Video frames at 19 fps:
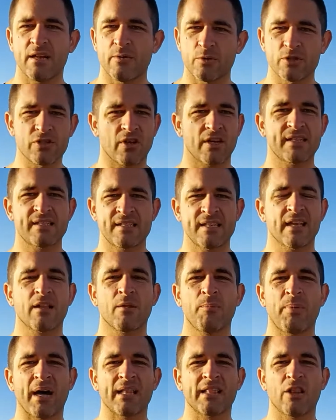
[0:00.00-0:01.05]
There was not a single
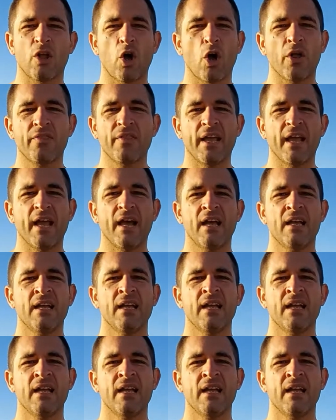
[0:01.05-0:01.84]
puddle on there.